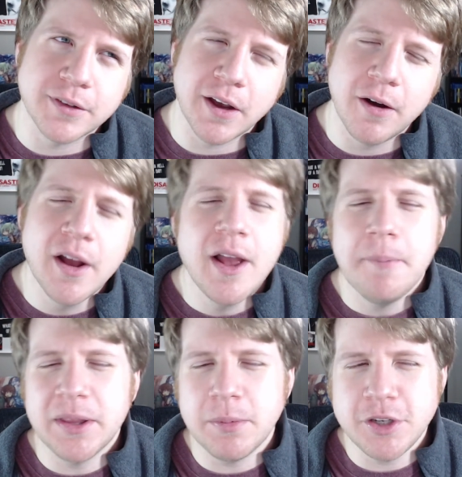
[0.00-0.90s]
So,
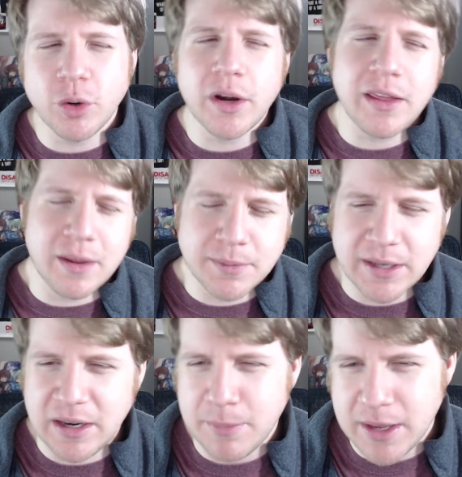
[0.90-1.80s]
but the majority of them
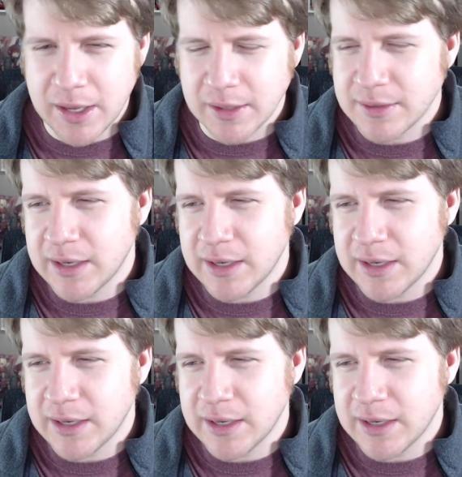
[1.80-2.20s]
seem to be kids,